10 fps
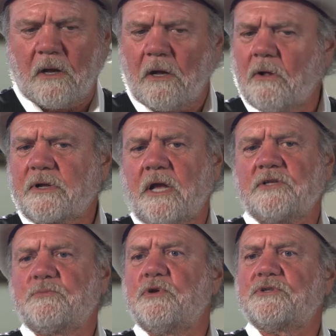All
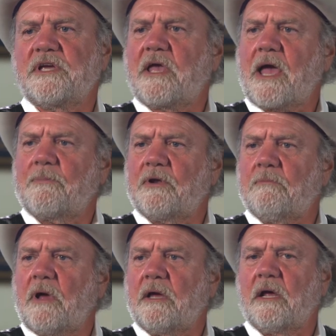kinds of music
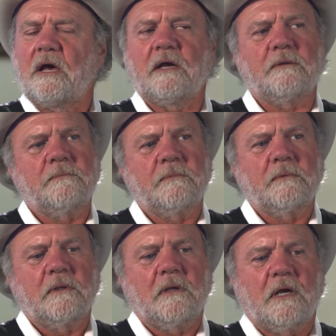happening. I
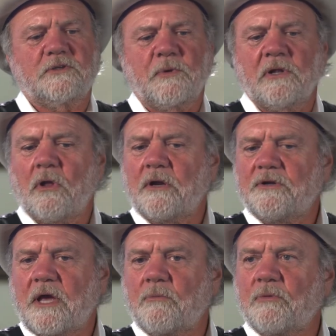spent a lot
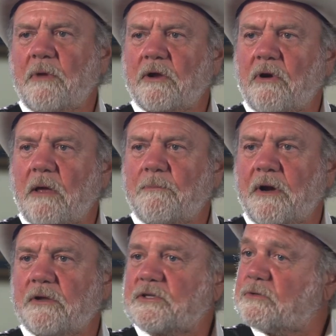of time with my
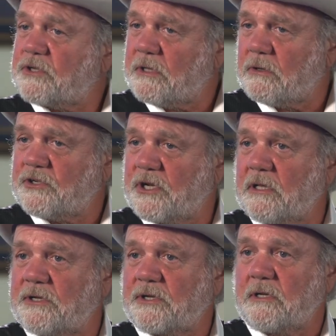grandparents. She
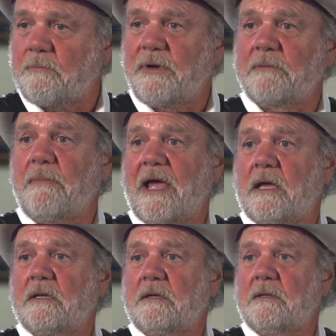listened to big
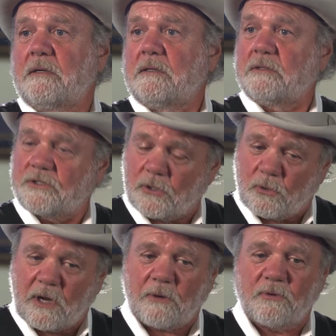band,
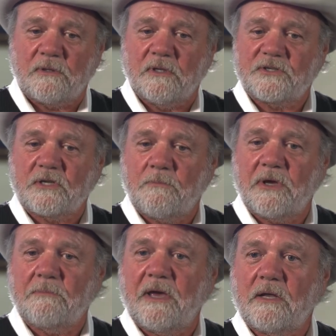so I would listen to
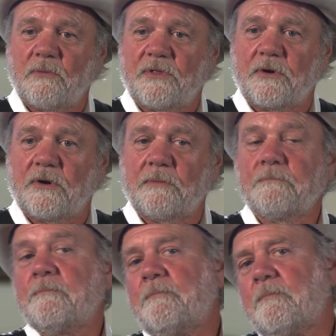big band with her.
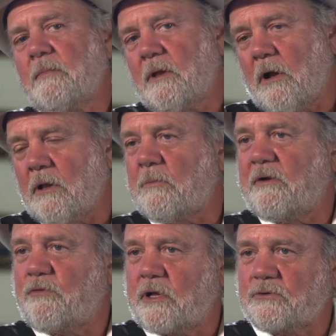All of my
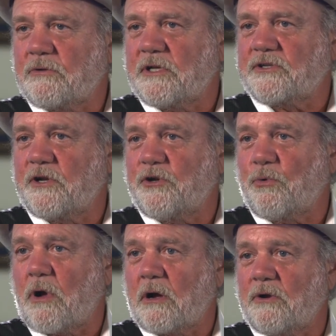friends were listening to
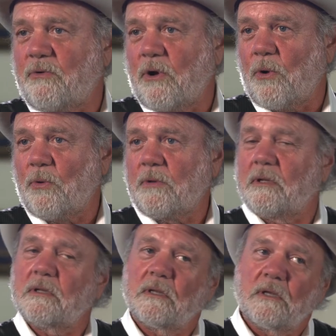rock and roll.
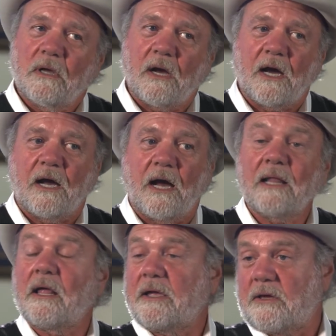I
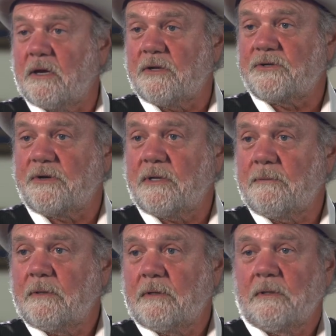like country.
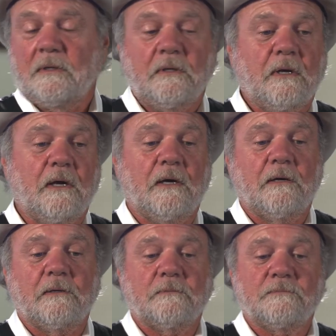
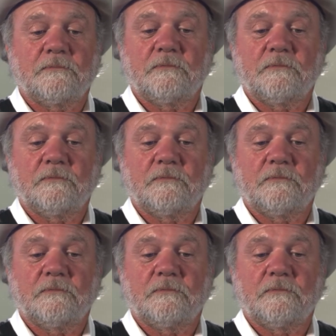So